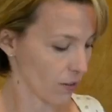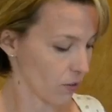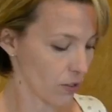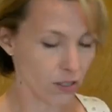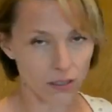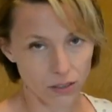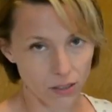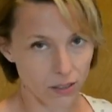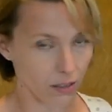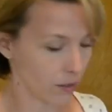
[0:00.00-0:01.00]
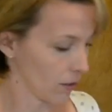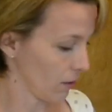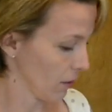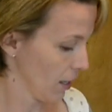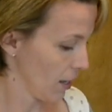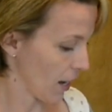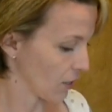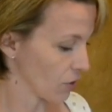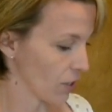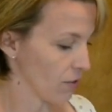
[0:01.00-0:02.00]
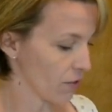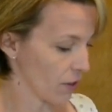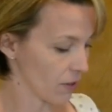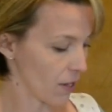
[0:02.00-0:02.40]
So just a little extra info.